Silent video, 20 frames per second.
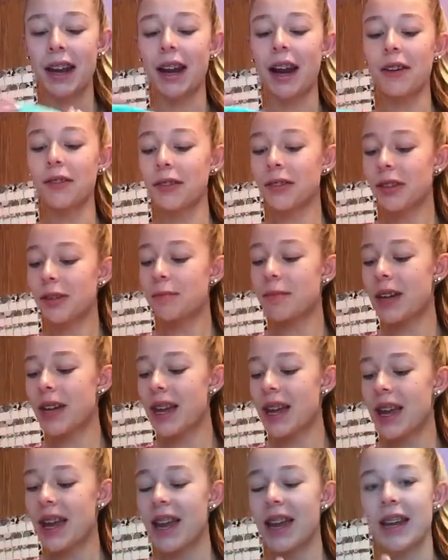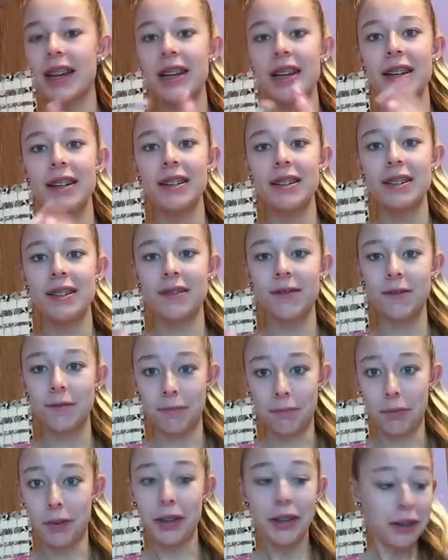And I will admit, it is
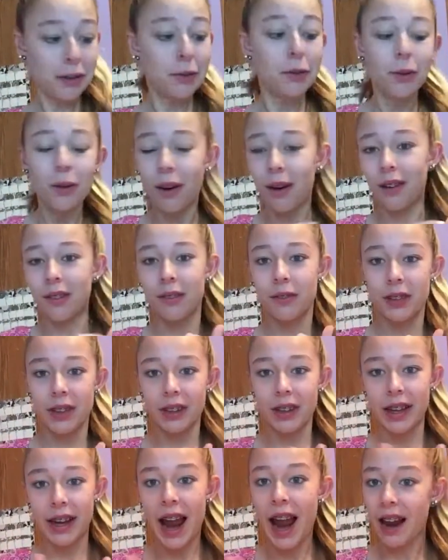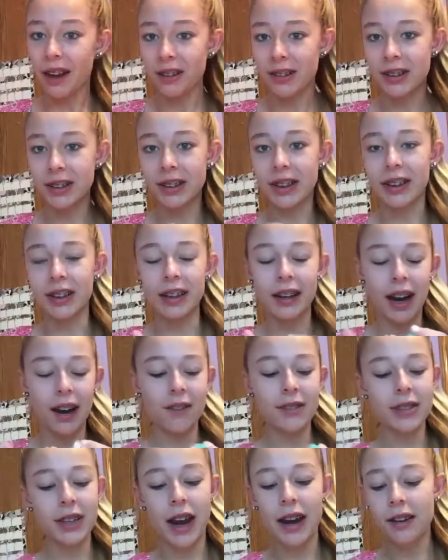pretty cool feeling, actually. Like, I
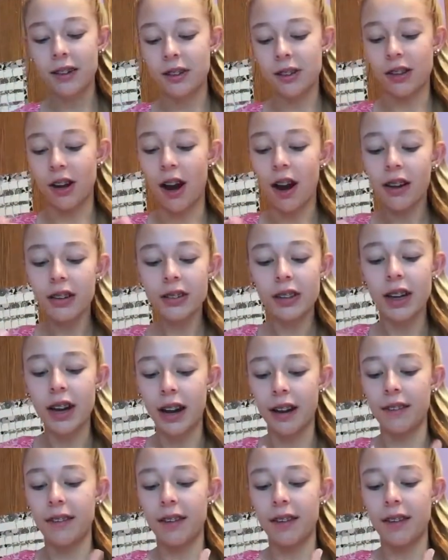was kind of shocked. I